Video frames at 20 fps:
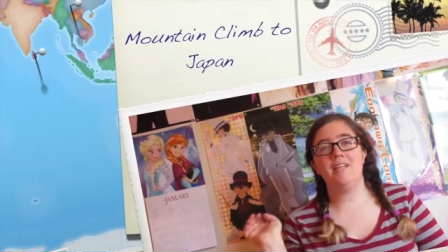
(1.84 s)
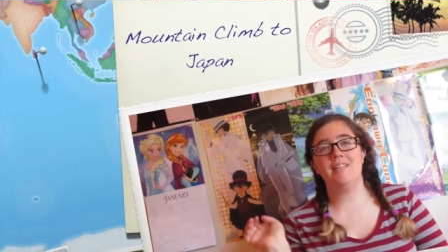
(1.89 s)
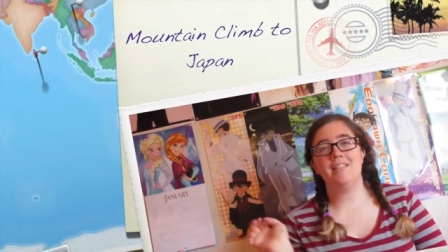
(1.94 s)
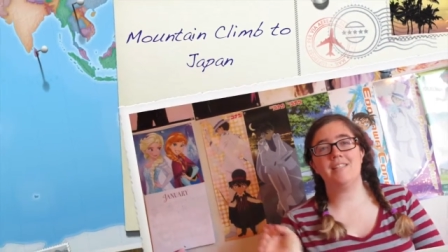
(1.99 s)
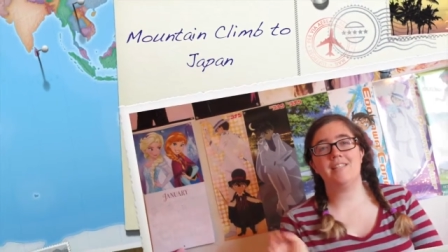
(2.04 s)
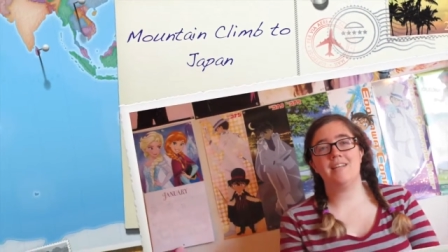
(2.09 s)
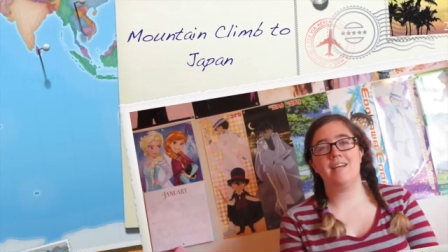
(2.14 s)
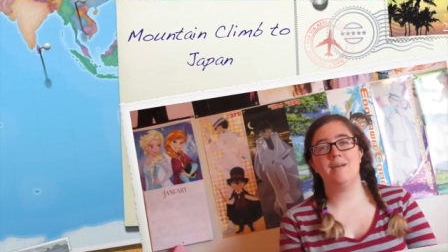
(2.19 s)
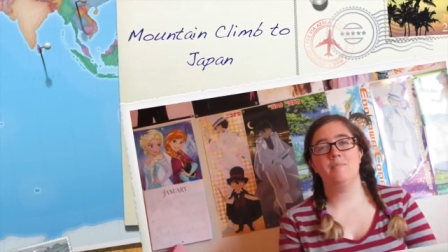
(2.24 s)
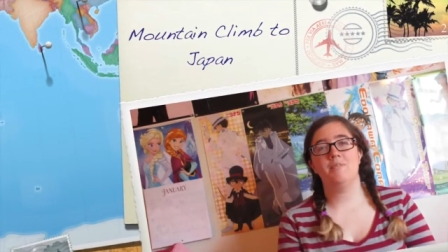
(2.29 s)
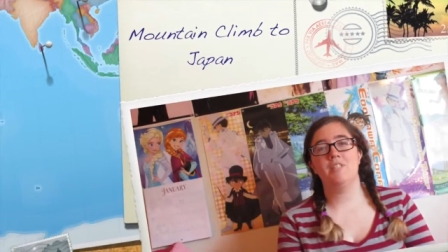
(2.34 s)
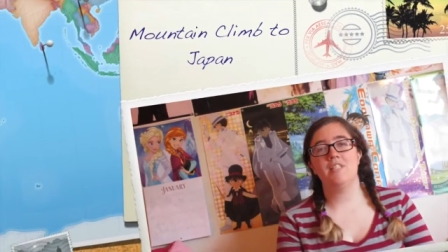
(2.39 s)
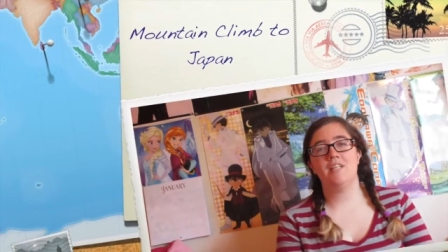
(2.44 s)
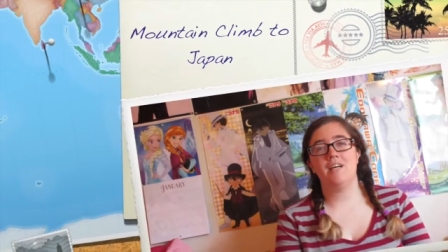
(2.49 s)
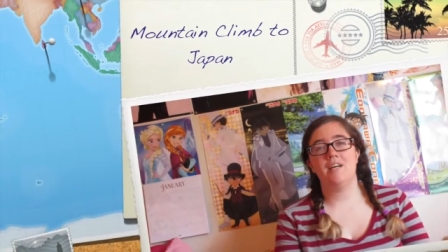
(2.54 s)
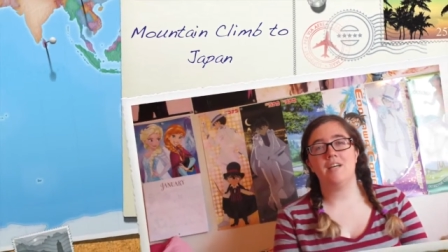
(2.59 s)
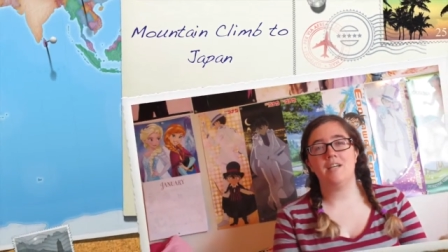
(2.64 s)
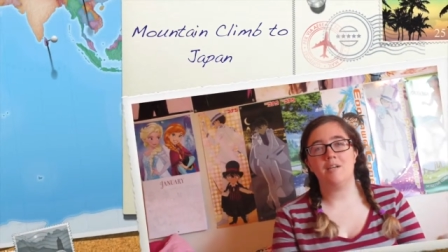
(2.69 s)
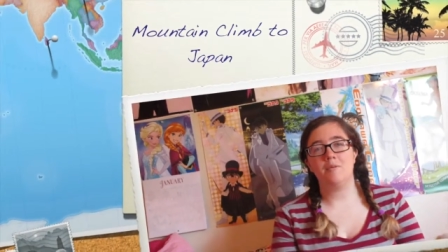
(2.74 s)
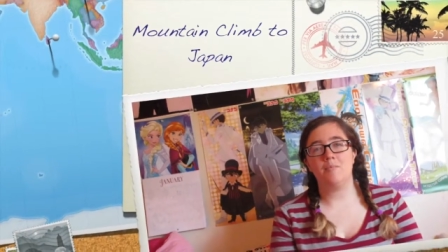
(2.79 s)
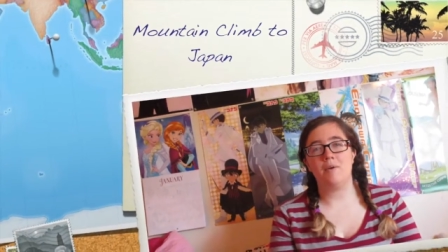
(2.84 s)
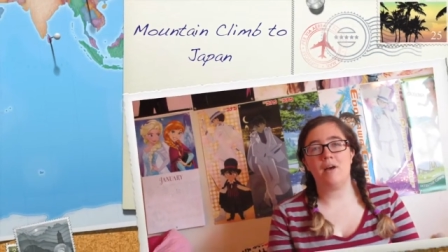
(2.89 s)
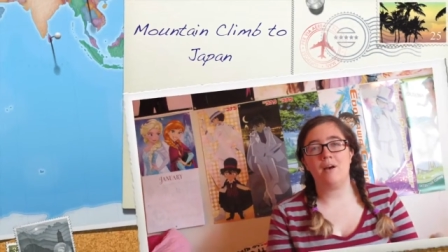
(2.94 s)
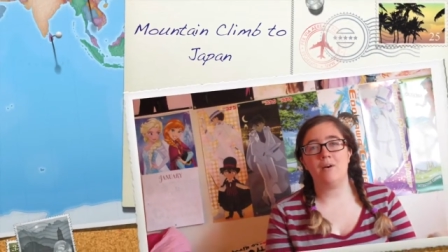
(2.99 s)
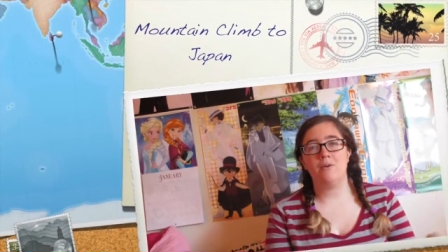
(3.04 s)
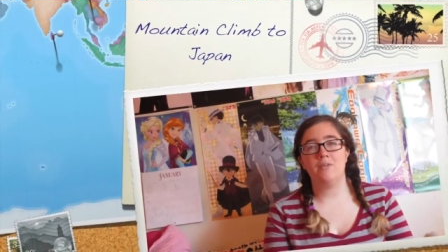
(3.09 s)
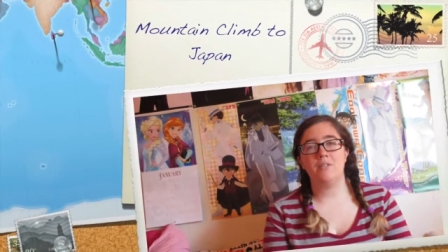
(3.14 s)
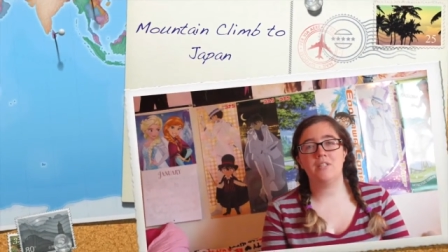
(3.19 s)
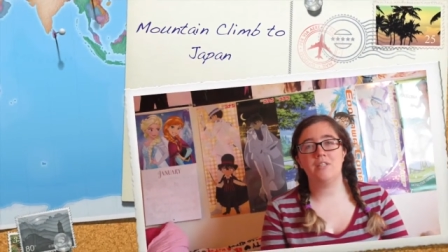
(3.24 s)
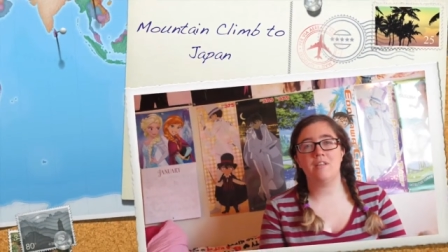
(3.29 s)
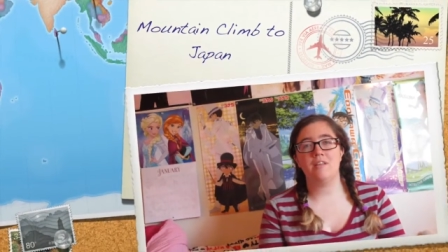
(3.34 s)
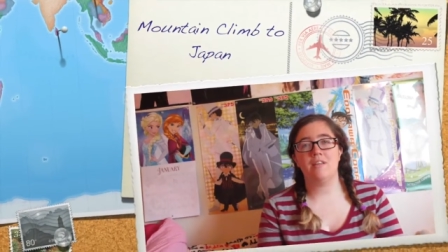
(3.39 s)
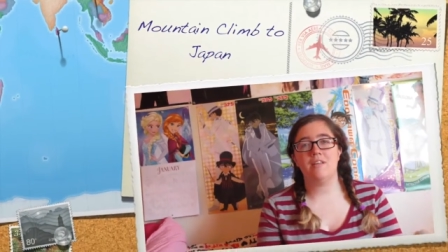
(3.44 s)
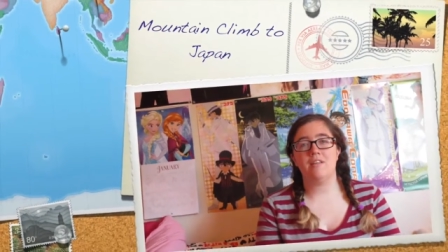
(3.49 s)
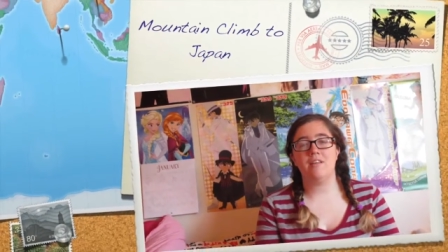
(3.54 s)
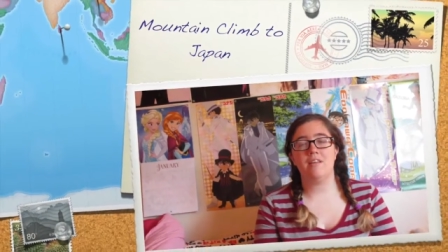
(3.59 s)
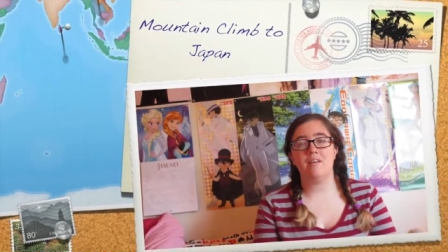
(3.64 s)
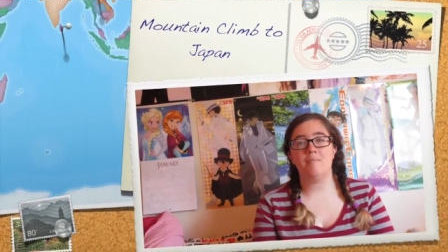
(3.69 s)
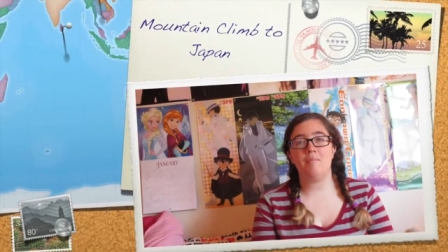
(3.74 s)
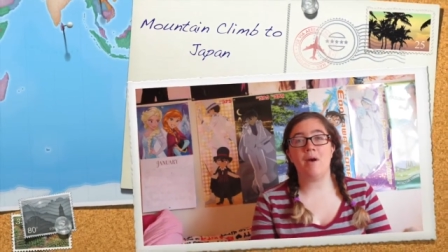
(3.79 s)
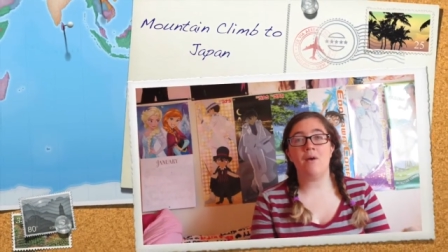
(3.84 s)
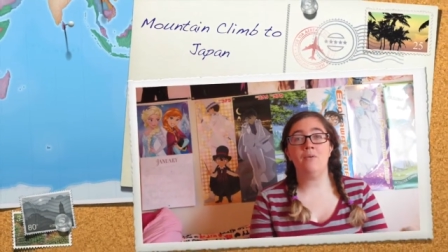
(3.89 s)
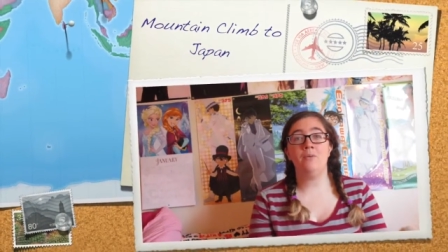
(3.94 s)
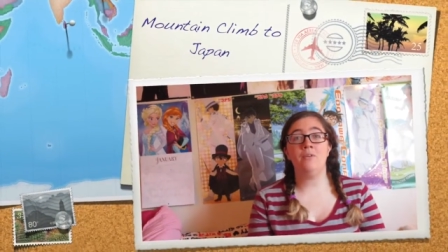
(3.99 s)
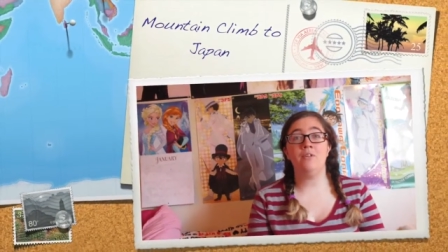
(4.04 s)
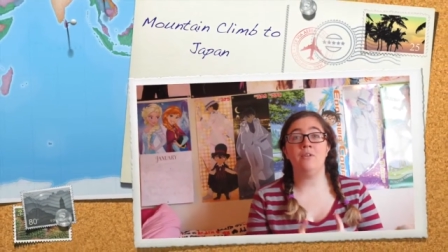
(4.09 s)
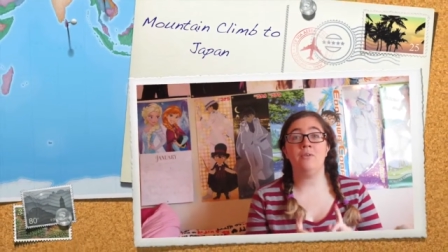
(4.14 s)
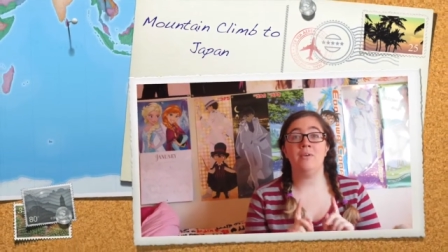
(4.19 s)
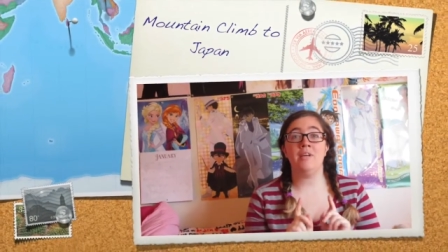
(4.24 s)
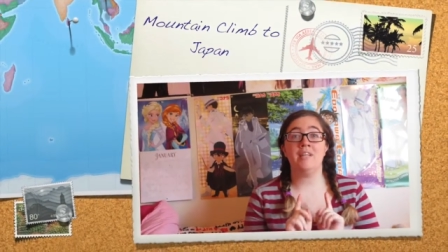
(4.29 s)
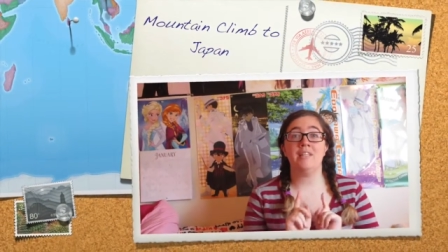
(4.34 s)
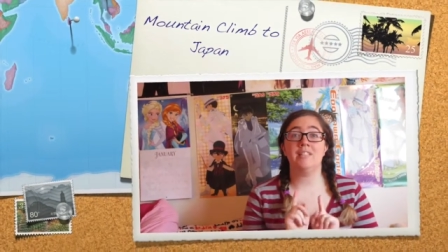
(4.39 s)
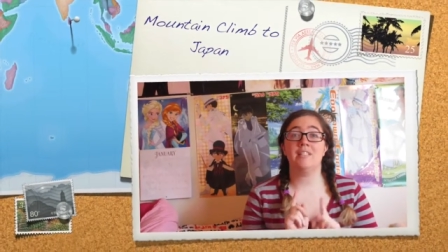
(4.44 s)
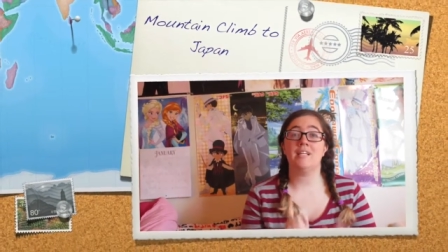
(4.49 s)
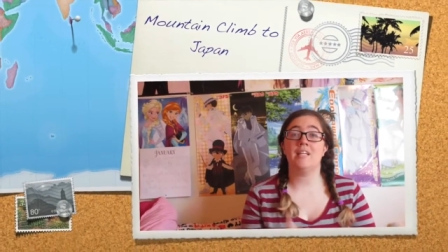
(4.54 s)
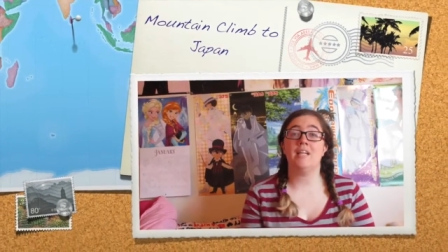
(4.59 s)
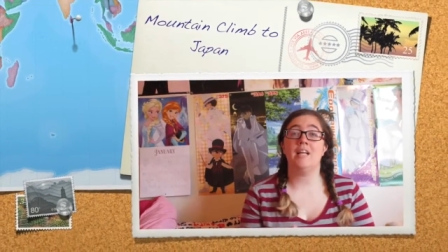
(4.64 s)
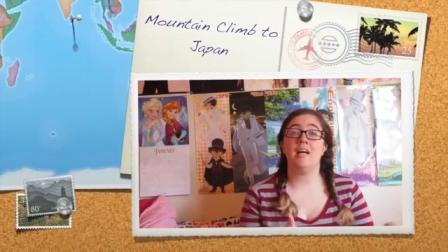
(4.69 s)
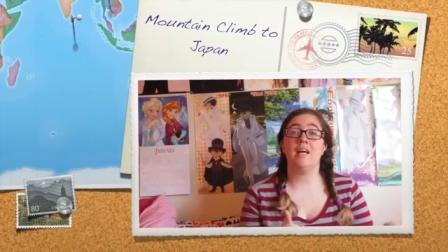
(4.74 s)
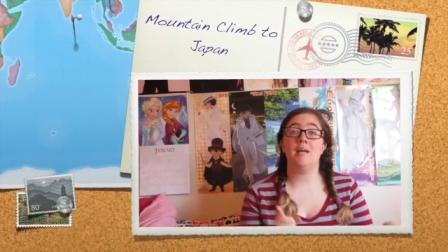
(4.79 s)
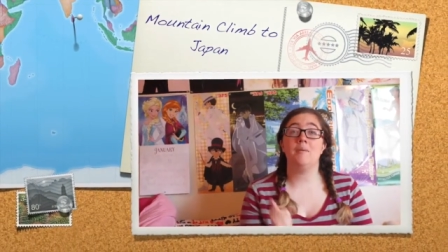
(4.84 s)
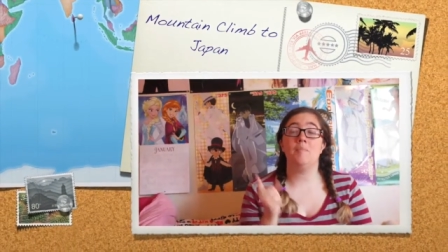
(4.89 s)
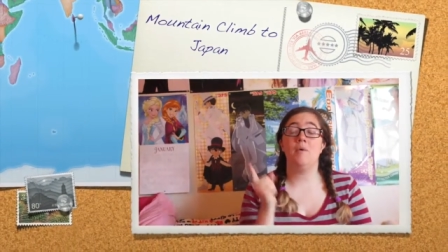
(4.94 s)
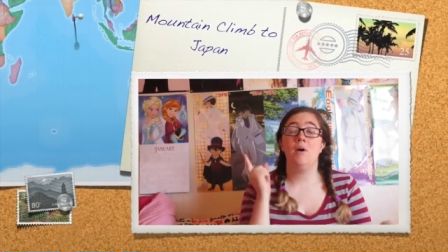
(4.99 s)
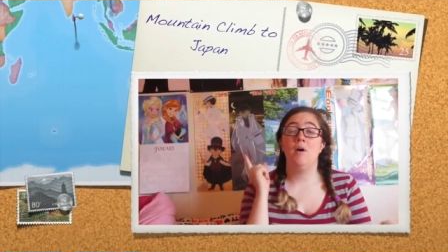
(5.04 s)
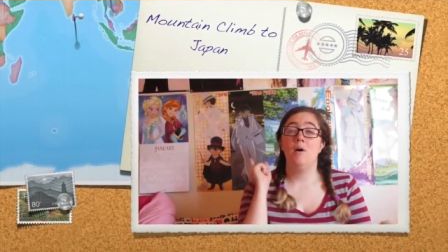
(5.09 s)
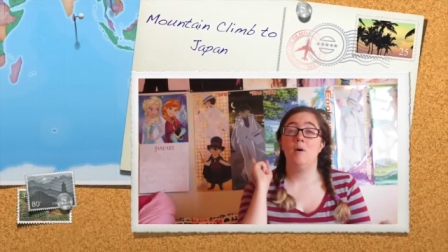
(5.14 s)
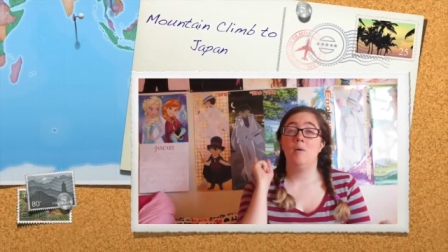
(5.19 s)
It's time to talk about the mountain you get to climb